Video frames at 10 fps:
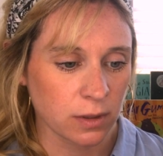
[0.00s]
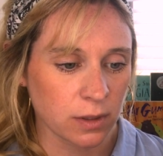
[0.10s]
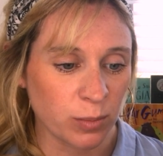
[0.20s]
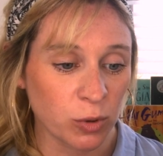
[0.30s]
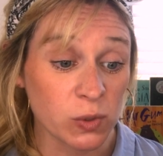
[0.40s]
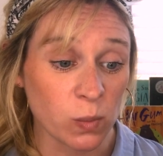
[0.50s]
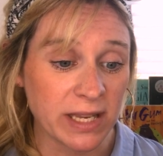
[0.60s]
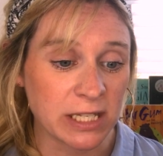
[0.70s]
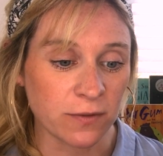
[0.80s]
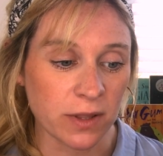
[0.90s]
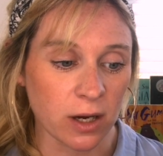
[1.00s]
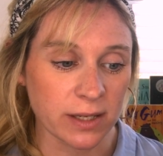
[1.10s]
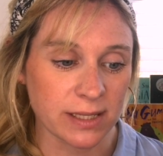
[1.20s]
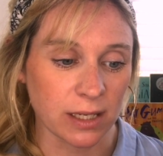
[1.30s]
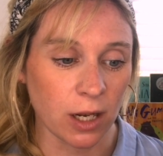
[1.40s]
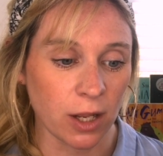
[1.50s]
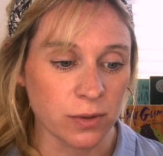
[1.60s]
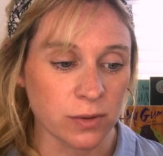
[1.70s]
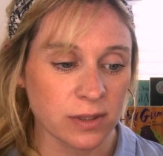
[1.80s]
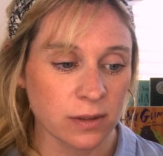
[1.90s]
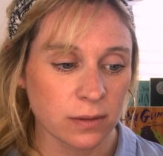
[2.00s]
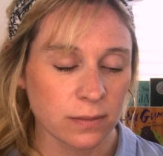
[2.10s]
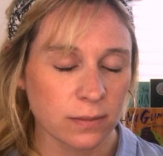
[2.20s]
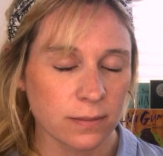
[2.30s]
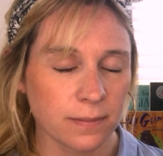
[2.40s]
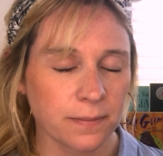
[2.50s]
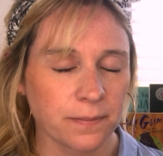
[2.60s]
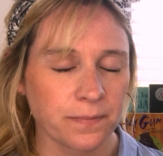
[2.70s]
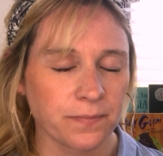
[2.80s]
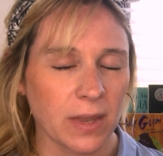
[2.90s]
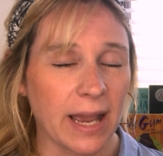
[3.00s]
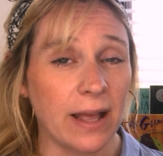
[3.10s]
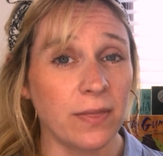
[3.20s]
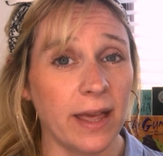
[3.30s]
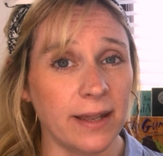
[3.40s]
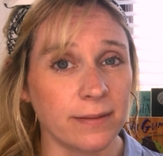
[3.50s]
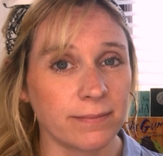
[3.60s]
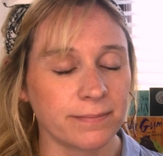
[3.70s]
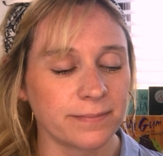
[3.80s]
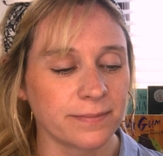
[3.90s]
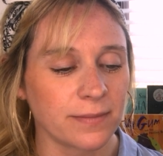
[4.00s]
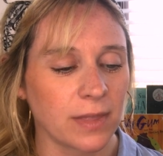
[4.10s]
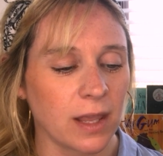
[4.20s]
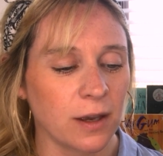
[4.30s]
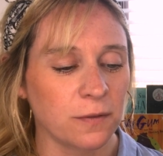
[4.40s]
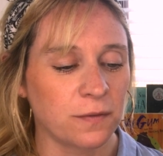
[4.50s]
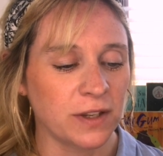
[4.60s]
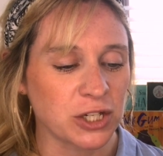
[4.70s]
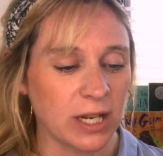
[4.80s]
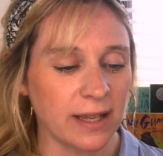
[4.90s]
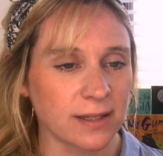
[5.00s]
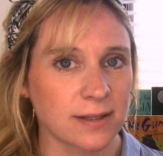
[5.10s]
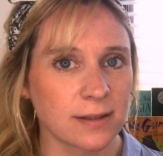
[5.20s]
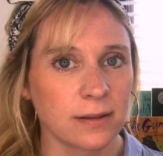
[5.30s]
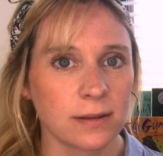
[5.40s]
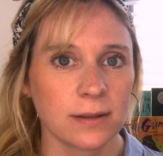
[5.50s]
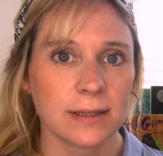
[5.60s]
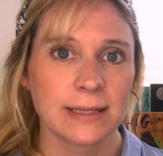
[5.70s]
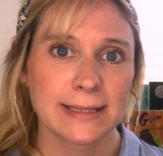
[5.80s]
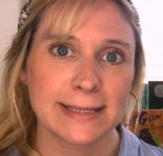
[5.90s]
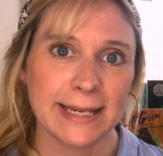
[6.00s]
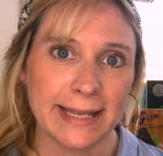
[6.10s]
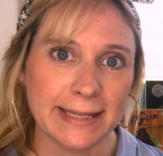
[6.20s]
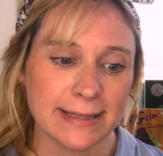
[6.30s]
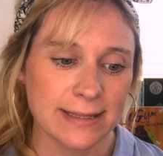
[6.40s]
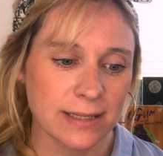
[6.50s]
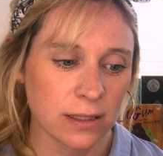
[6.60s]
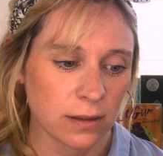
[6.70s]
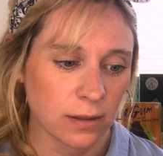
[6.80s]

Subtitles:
The boys waited for the eyes to close. And then Fishlegs sneezed.